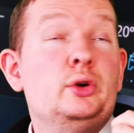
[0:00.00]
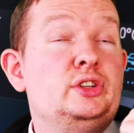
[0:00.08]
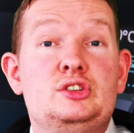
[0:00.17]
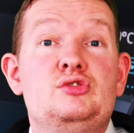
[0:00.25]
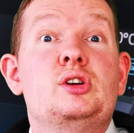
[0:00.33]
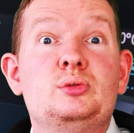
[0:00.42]

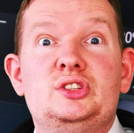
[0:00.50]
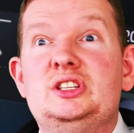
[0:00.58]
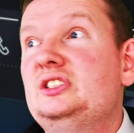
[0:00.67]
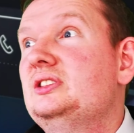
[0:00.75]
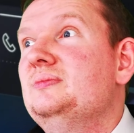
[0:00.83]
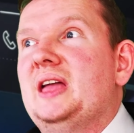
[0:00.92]
voice control
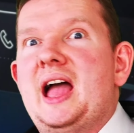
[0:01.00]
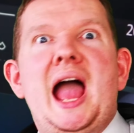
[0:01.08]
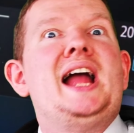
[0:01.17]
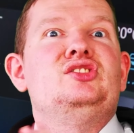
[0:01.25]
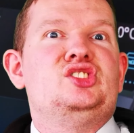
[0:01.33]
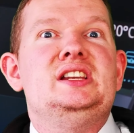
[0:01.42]
system that
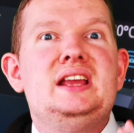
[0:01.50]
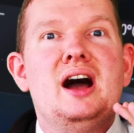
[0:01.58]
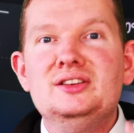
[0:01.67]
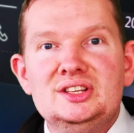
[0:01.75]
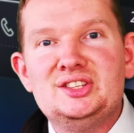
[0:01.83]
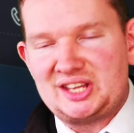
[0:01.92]
actually
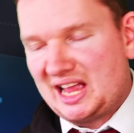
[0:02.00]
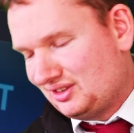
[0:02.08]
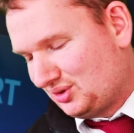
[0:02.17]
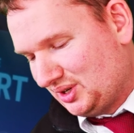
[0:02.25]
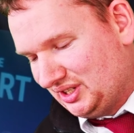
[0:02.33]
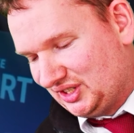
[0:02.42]

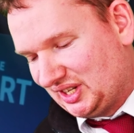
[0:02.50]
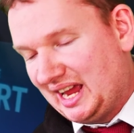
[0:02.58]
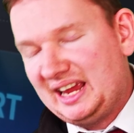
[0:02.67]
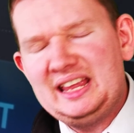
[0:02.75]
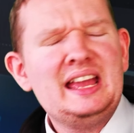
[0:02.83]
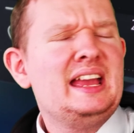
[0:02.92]
understands what you're
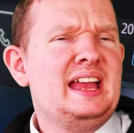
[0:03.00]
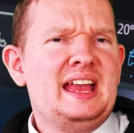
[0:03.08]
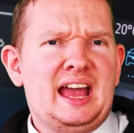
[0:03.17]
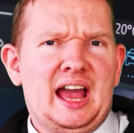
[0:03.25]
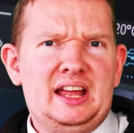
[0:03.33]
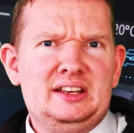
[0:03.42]
saying,
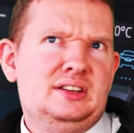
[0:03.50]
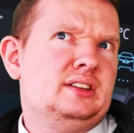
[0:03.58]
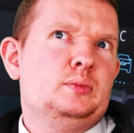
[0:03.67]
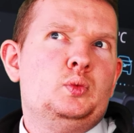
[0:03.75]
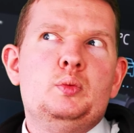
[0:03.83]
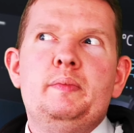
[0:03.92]

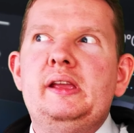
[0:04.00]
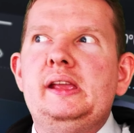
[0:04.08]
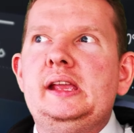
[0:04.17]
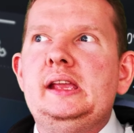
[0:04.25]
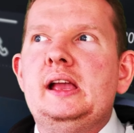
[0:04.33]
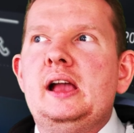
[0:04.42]
and will
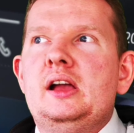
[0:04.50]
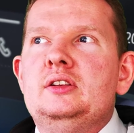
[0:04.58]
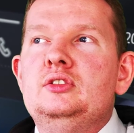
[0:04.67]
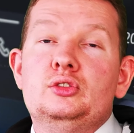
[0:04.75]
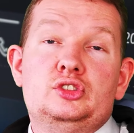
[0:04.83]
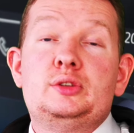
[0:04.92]
be
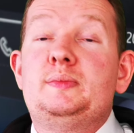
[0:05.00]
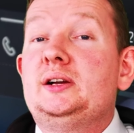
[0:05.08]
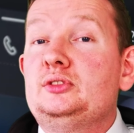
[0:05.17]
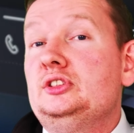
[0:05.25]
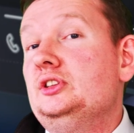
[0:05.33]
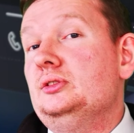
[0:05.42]
not just be
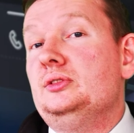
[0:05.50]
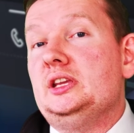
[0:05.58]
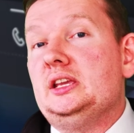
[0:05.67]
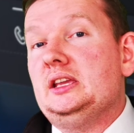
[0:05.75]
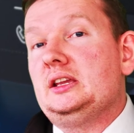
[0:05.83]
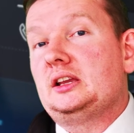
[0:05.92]
able to do
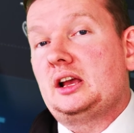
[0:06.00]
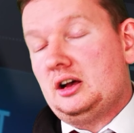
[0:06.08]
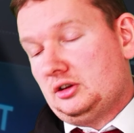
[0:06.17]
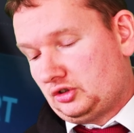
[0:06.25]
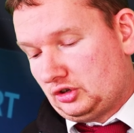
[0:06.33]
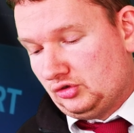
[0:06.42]
the
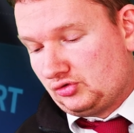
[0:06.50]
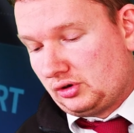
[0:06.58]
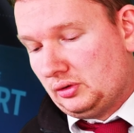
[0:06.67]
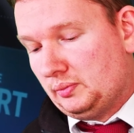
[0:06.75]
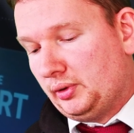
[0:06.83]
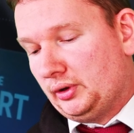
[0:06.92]
car's
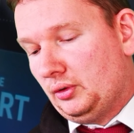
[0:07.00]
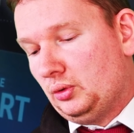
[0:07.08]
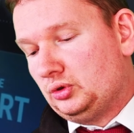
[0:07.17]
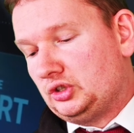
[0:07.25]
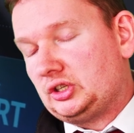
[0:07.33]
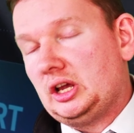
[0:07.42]
control, but
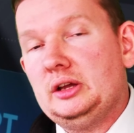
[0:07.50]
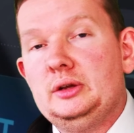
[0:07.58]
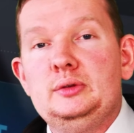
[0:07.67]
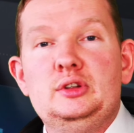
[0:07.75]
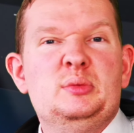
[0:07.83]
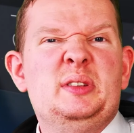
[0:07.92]

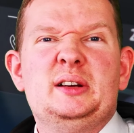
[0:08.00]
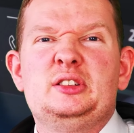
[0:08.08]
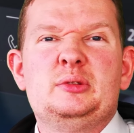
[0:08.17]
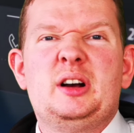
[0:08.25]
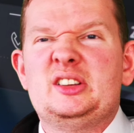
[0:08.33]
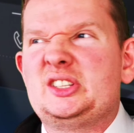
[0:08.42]
also you'll be able
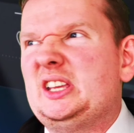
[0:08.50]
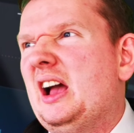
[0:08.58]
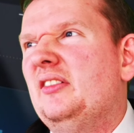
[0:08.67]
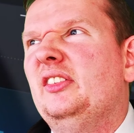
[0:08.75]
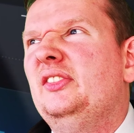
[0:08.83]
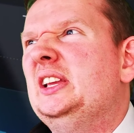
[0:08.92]
to ask it
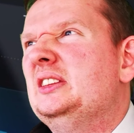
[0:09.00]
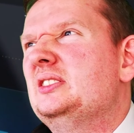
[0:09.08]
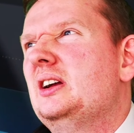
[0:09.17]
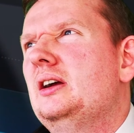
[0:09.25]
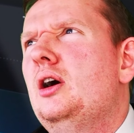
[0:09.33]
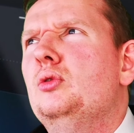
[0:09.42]
other
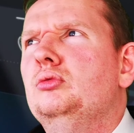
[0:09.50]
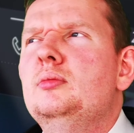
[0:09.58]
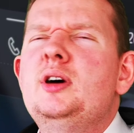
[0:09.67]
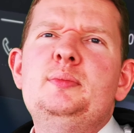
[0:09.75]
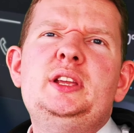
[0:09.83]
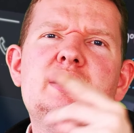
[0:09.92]
things like, oh,
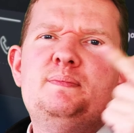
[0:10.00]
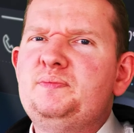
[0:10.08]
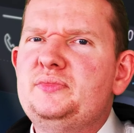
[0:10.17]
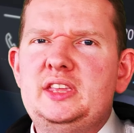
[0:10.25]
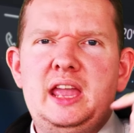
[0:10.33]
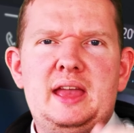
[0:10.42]
remind me to
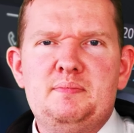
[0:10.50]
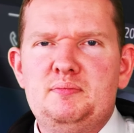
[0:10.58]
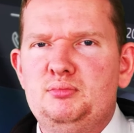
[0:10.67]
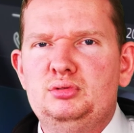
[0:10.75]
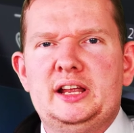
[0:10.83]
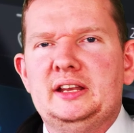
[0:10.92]
get
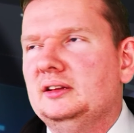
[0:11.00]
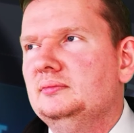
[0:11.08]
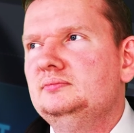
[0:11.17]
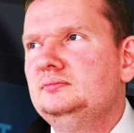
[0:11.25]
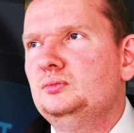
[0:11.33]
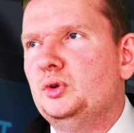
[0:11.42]
bread
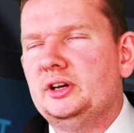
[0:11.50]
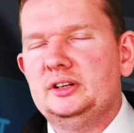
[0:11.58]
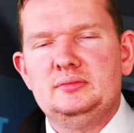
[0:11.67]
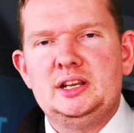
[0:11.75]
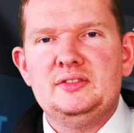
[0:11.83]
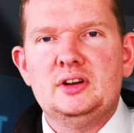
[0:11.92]
when
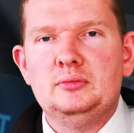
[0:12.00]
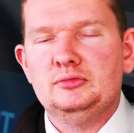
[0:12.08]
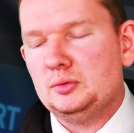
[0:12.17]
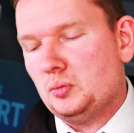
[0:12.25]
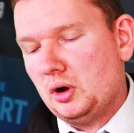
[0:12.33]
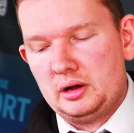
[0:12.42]
I leave home
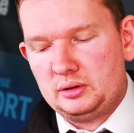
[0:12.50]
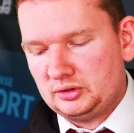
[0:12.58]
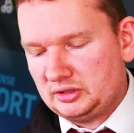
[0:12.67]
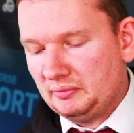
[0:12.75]
from work or